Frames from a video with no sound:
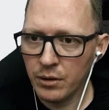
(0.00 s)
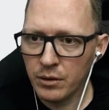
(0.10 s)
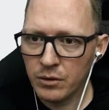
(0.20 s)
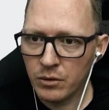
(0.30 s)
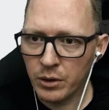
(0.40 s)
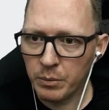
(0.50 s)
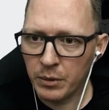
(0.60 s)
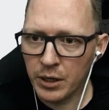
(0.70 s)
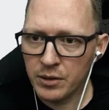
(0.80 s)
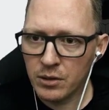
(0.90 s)
script
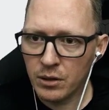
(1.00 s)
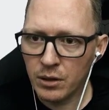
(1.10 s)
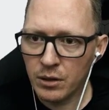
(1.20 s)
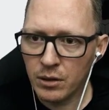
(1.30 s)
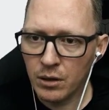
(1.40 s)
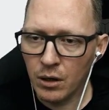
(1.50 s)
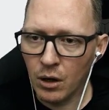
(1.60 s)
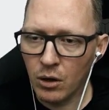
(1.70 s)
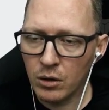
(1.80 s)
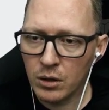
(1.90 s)
listener
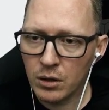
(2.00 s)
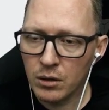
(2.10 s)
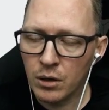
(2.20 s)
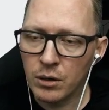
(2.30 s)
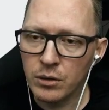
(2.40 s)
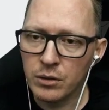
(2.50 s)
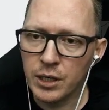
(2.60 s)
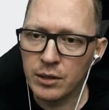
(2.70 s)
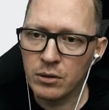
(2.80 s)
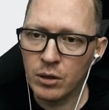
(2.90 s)
log on your
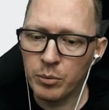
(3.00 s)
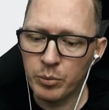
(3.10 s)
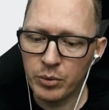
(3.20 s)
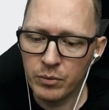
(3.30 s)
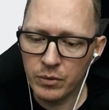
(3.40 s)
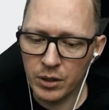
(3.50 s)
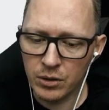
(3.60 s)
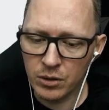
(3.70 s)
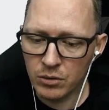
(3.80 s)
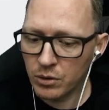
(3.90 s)
desktop that
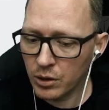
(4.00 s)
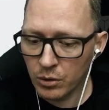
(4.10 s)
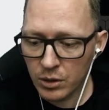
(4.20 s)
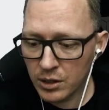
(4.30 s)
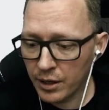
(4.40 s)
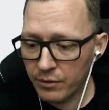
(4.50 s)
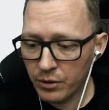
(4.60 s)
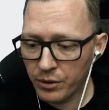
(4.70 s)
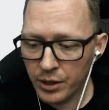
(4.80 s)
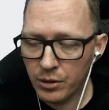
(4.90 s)
just records
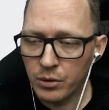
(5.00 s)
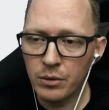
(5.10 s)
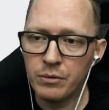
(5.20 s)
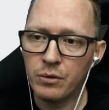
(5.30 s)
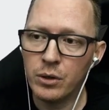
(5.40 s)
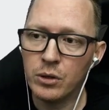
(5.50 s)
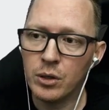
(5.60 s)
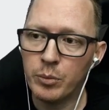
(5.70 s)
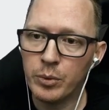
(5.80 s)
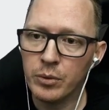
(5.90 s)
everything you do in Photoshop,